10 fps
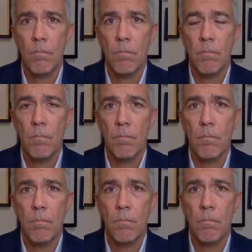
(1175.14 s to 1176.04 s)

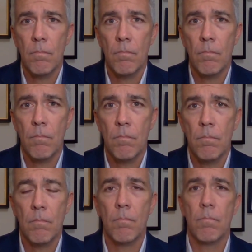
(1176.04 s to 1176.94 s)

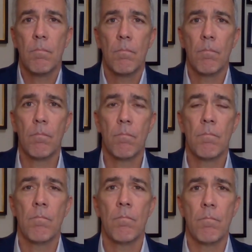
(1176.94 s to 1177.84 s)

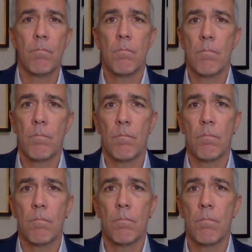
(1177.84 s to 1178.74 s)

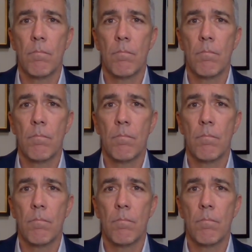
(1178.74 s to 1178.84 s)
(silent)